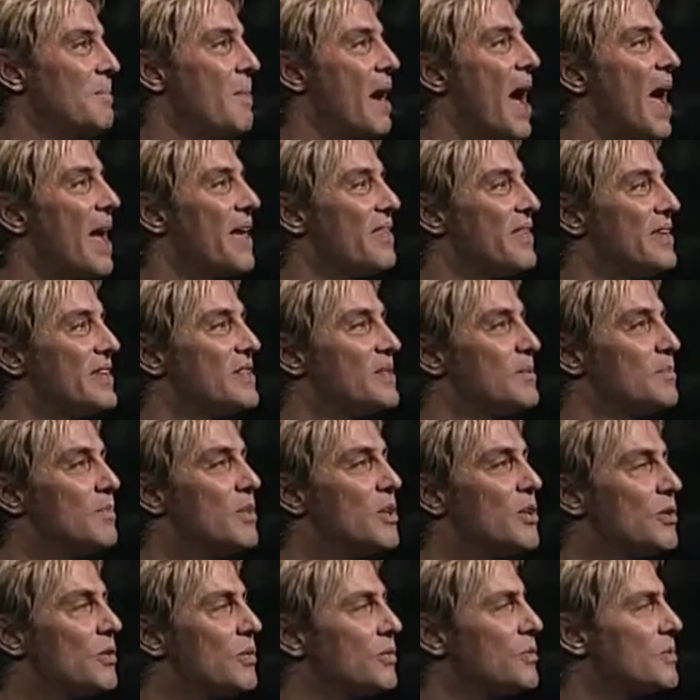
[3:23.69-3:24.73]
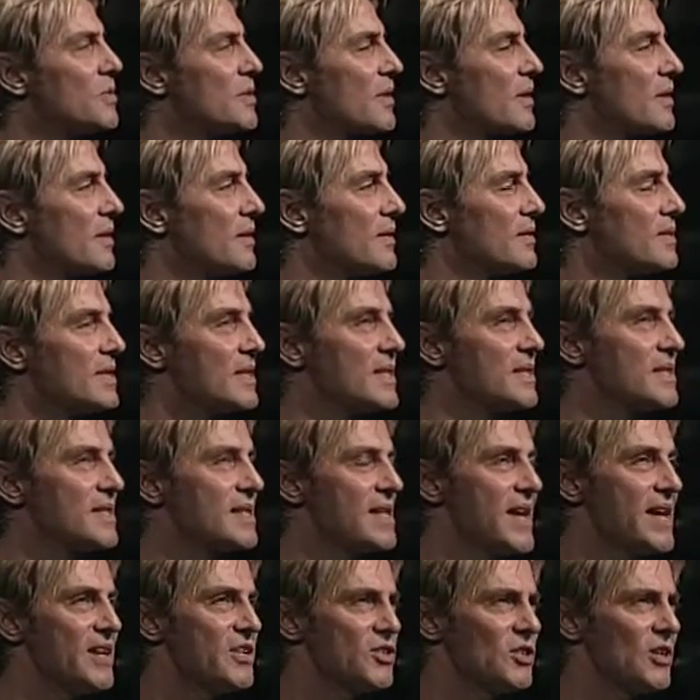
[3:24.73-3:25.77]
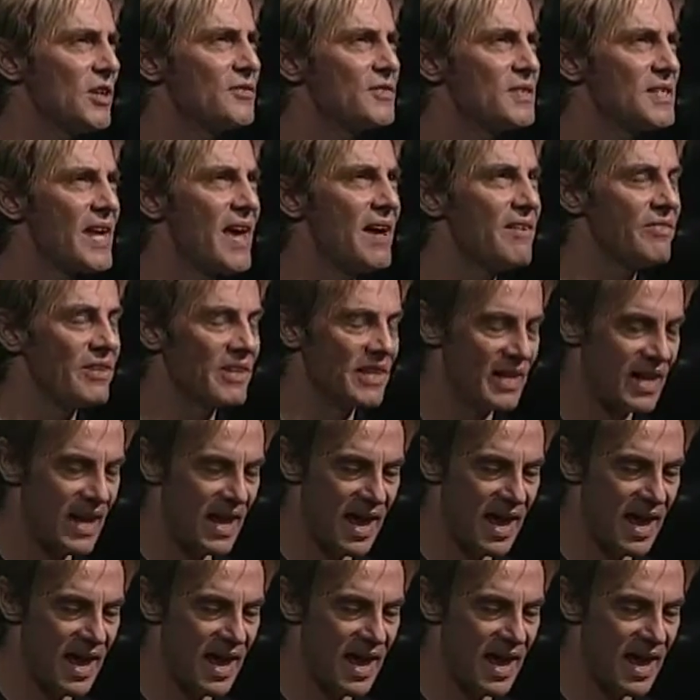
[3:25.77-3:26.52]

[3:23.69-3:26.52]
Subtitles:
by this muse since the age of 7,